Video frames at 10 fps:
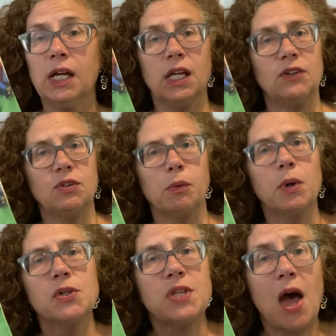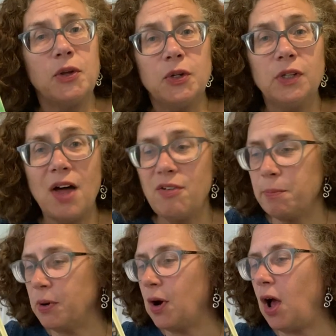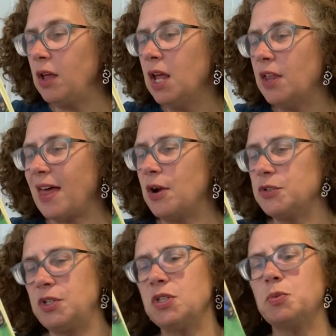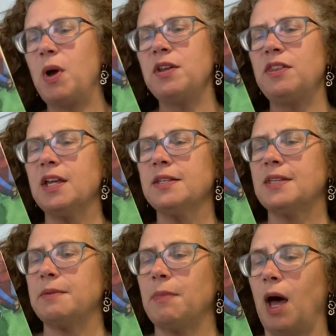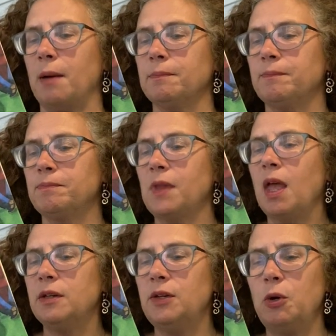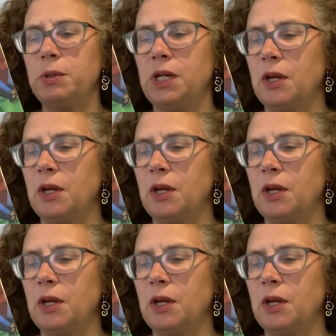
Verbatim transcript: If it works out, you'll love it, Pearl. There's just one thing, said Mom. Nobody